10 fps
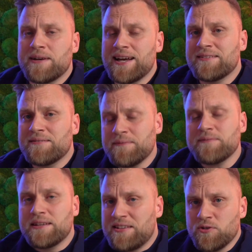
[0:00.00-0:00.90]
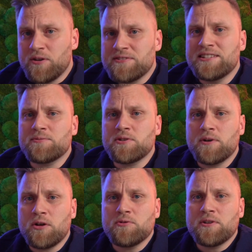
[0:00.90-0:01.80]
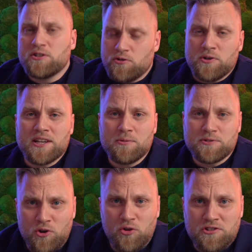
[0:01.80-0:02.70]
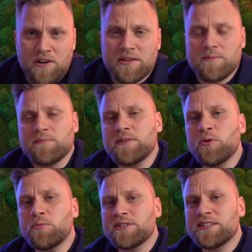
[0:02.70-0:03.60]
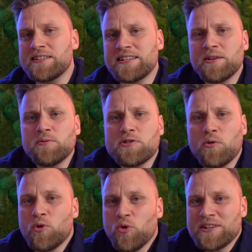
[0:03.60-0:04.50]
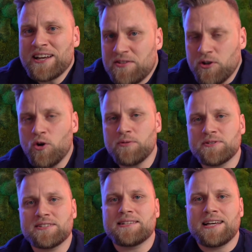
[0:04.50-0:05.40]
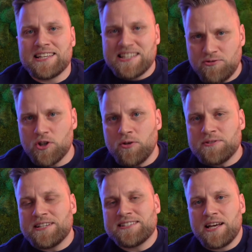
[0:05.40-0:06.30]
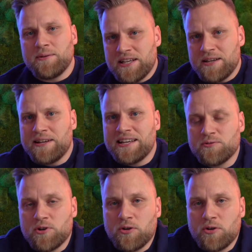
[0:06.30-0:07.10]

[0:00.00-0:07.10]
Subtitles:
And Lexware Office has been around for an incredibly long time. Until recently, it was still called Lexware Office, and Lexware Office has now become Lexware